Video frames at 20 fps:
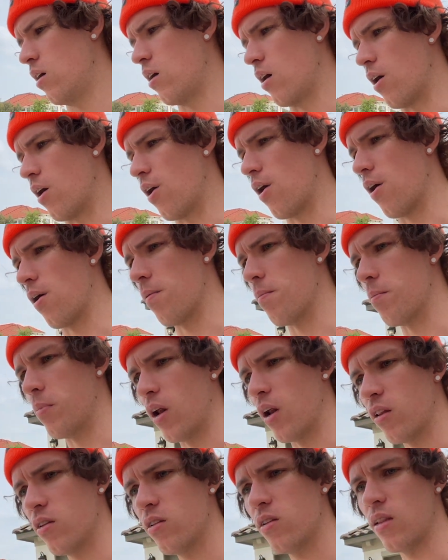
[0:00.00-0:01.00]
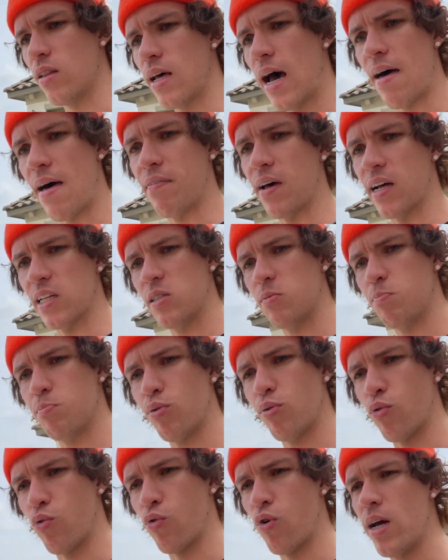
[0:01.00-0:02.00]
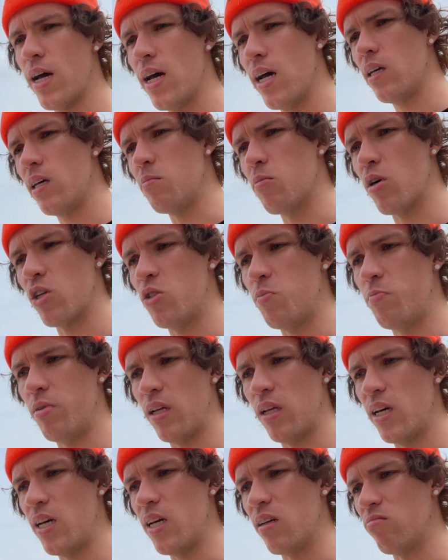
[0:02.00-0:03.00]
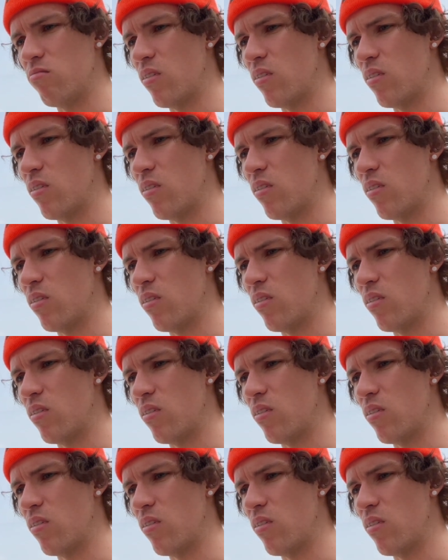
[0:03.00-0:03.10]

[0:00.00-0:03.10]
But other than that, that's pretty much been it.